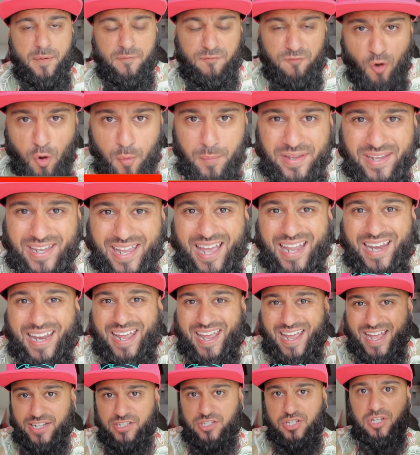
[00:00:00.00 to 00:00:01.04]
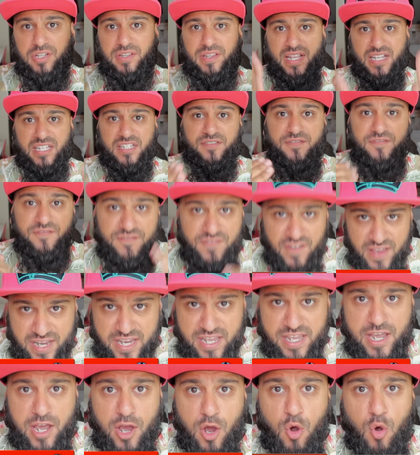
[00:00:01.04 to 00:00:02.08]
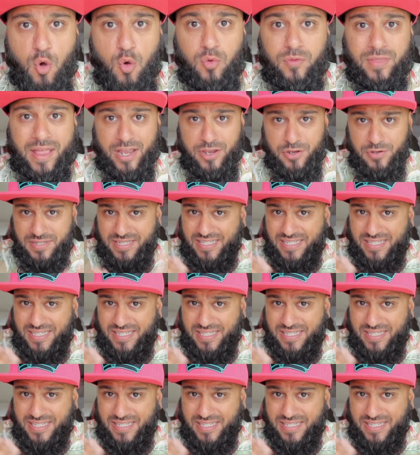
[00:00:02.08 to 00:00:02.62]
Before we get into this video that you